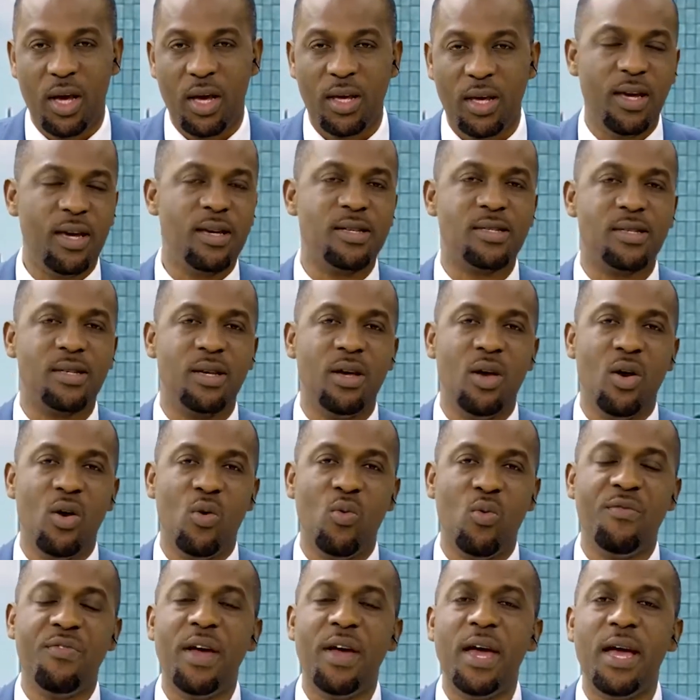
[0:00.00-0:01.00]
Yes,
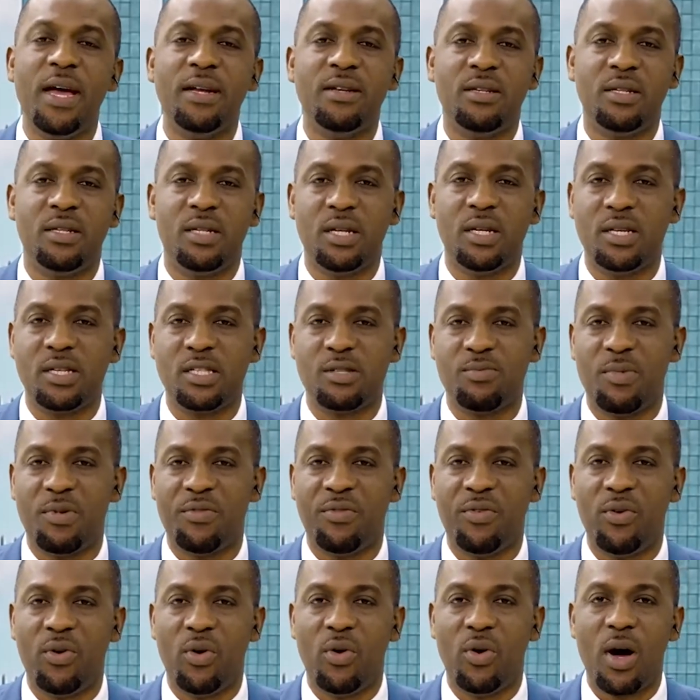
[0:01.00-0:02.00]
we've heard this
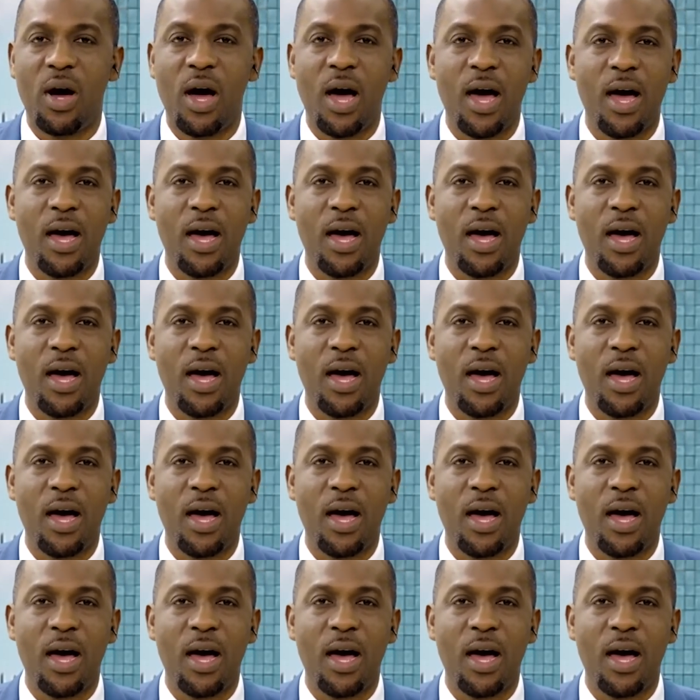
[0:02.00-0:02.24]
before.